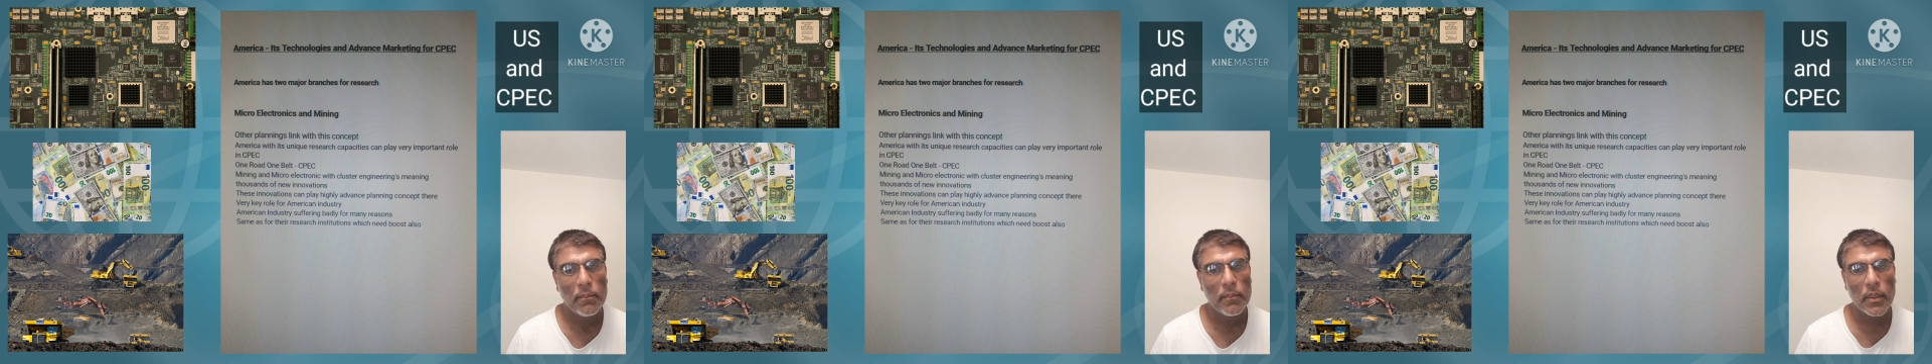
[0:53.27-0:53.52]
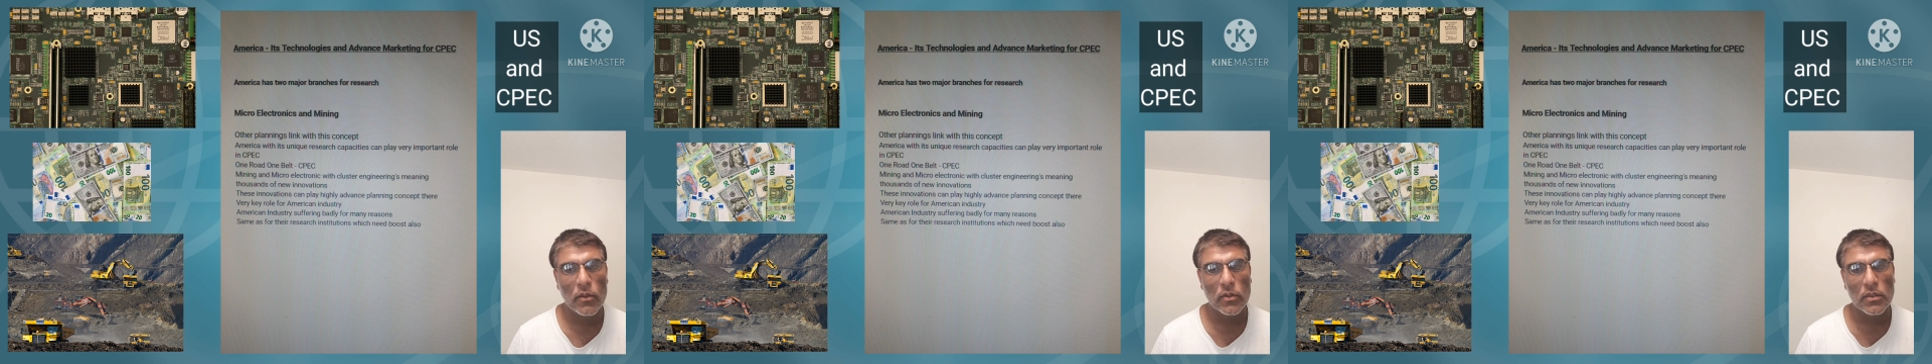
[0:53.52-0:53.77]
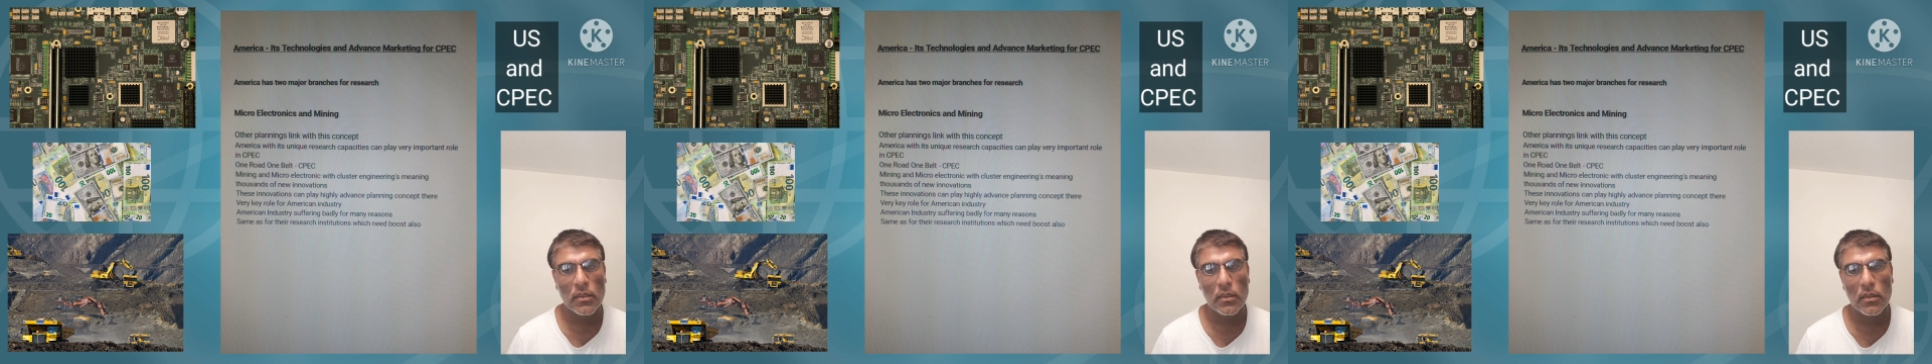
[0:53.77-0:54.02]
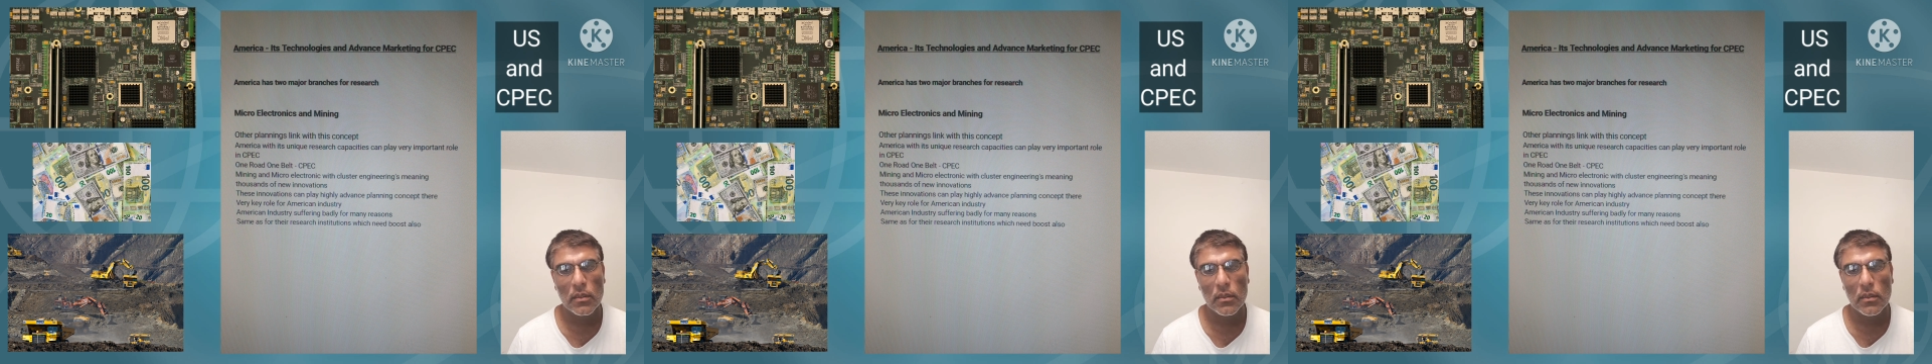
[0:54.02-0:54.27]
because
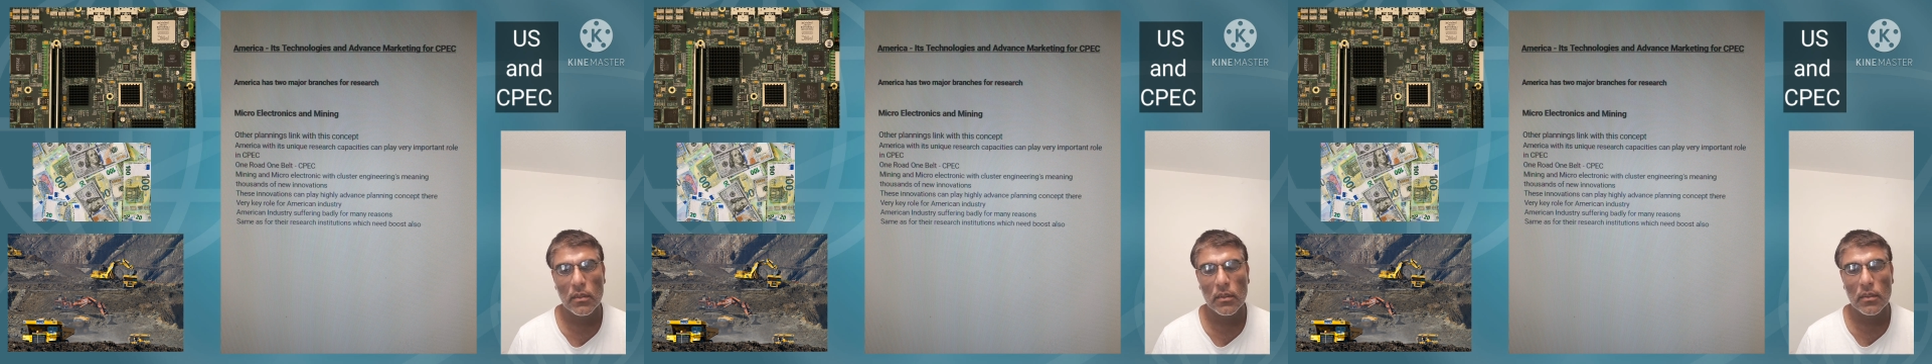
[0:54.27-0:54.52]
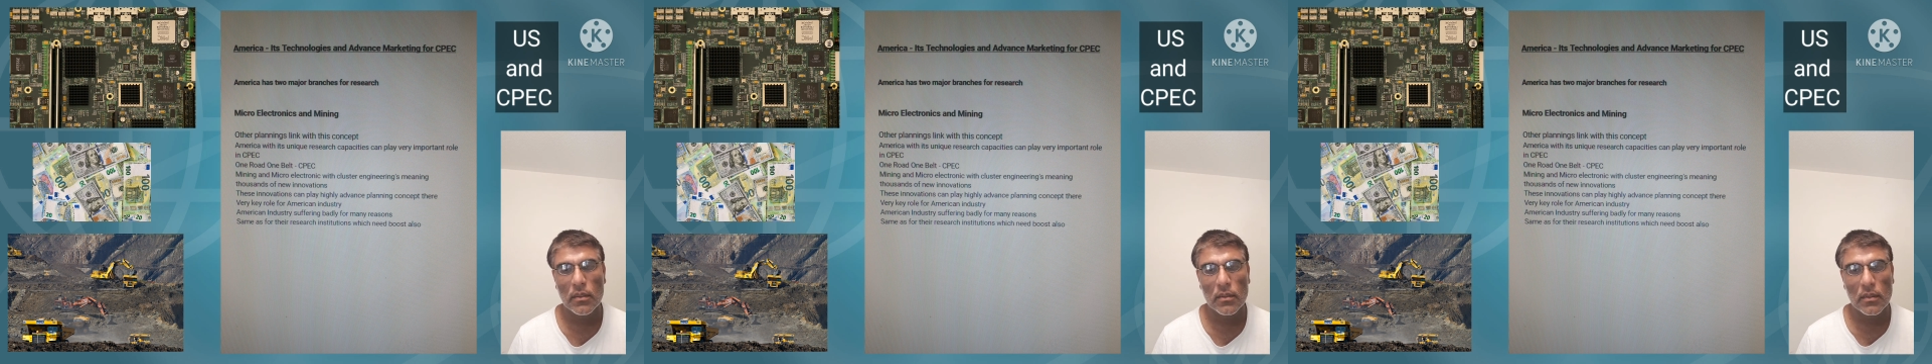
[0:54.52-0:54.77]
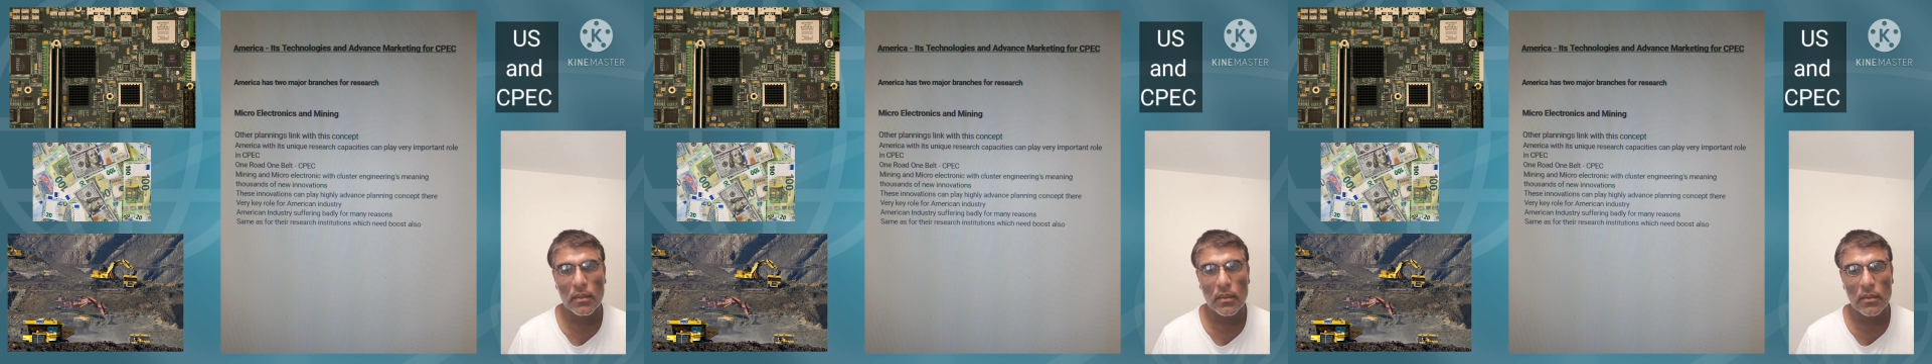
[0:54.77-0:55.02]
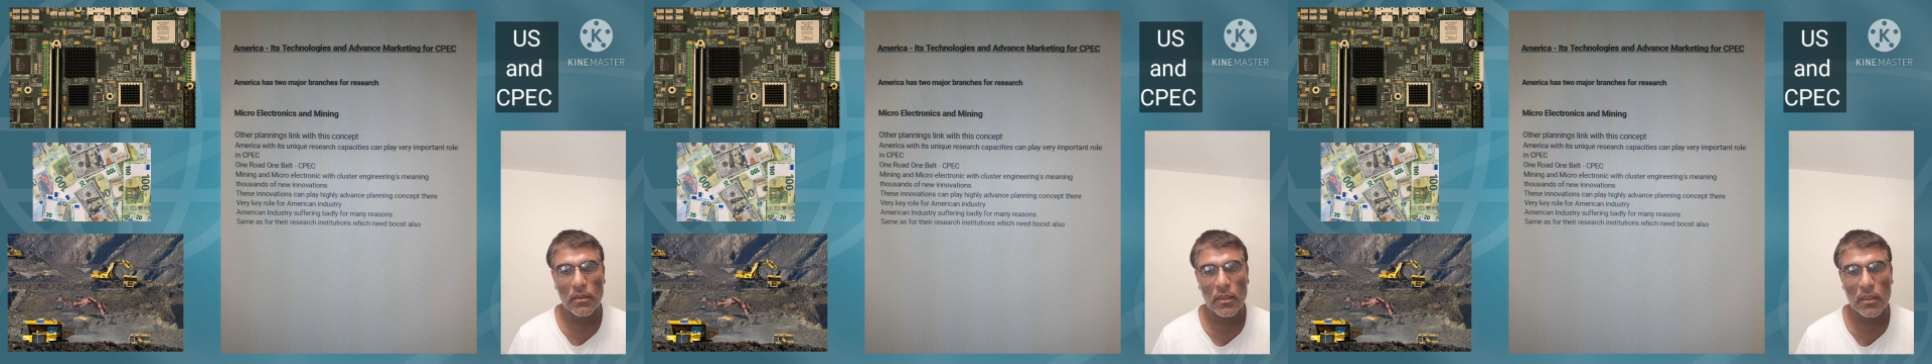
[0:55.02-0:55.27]

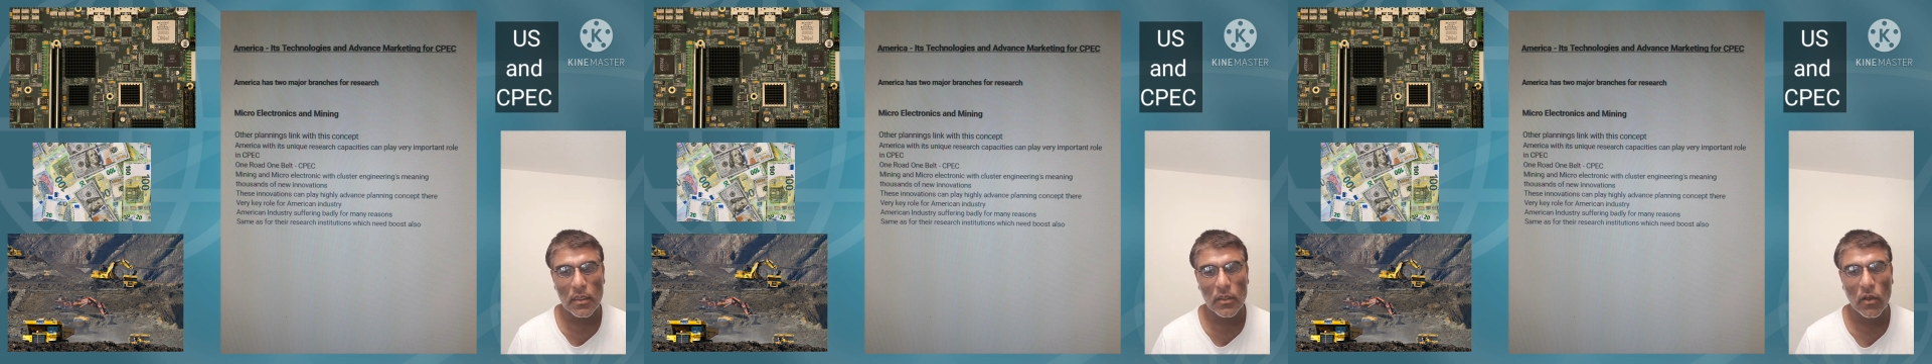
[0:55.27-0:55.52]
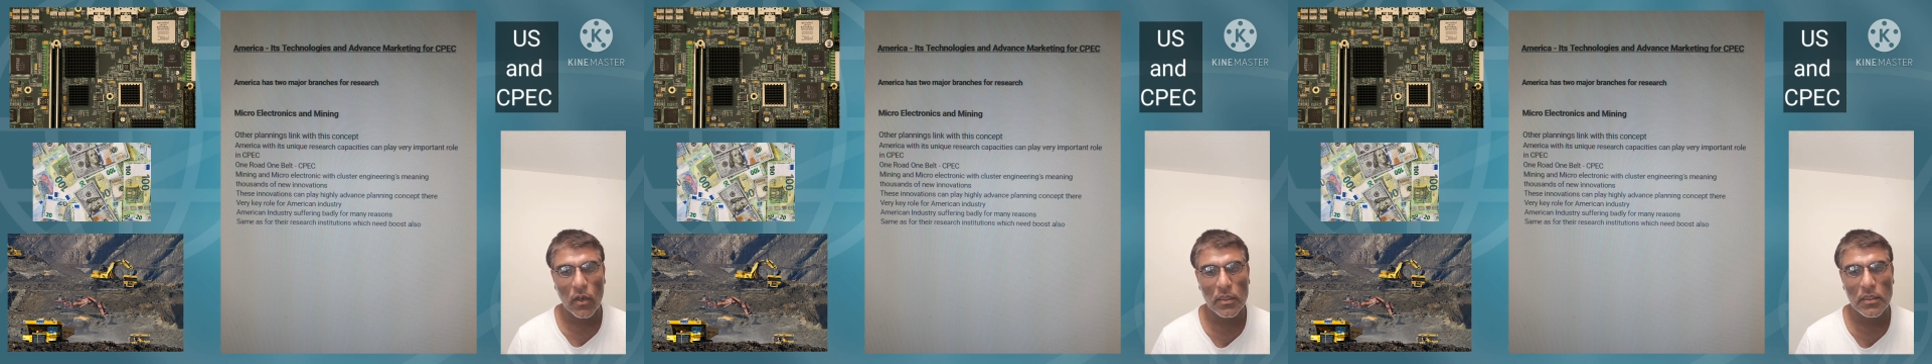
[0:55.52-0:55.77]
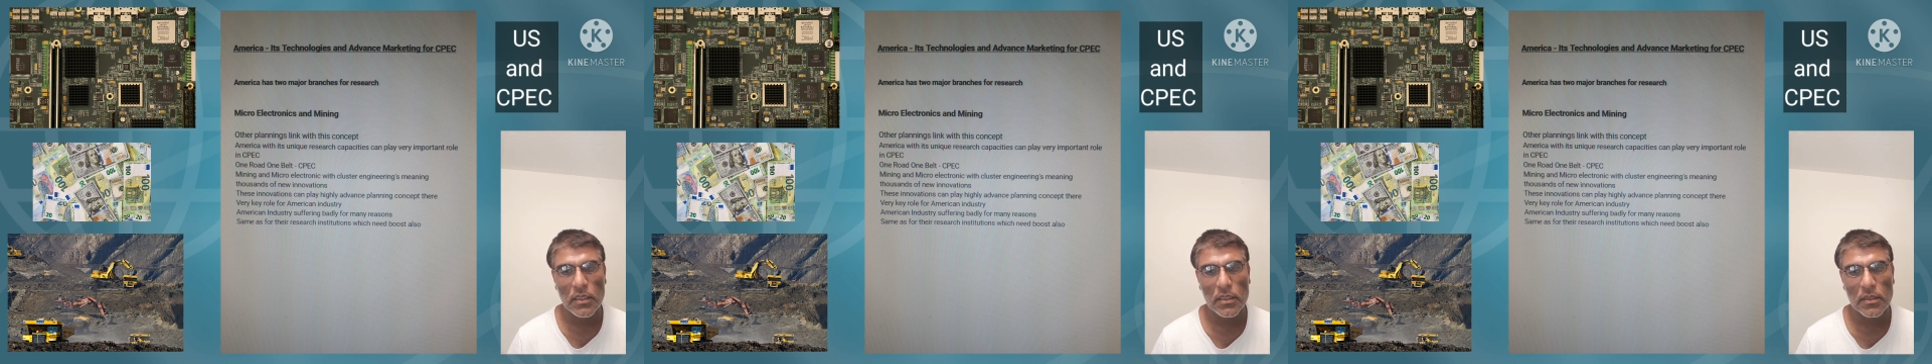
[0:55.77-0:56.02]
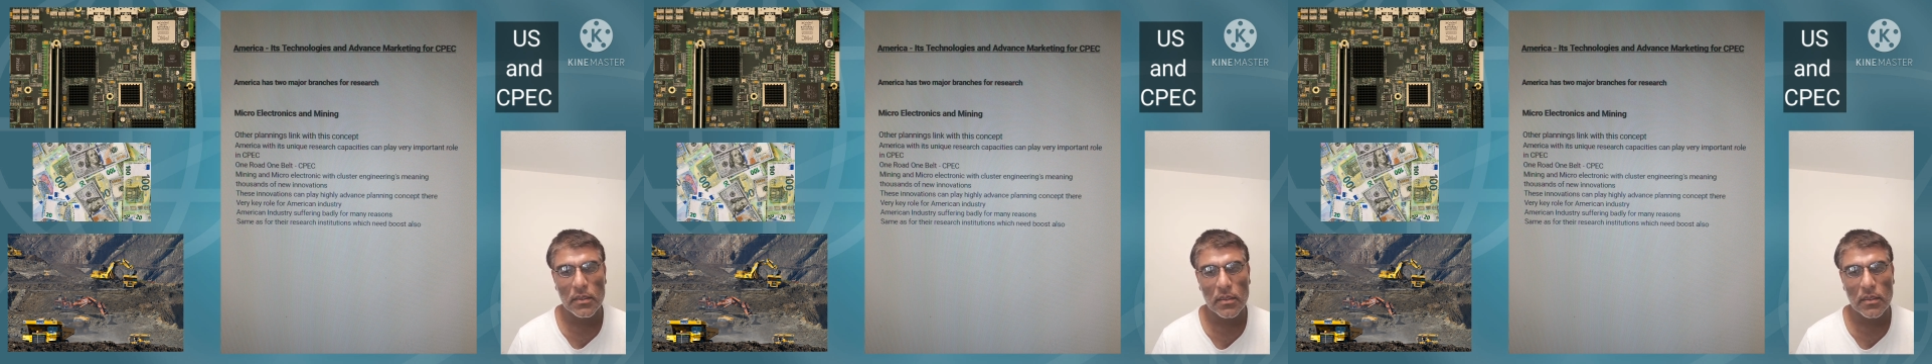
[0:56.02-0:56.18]
the technologies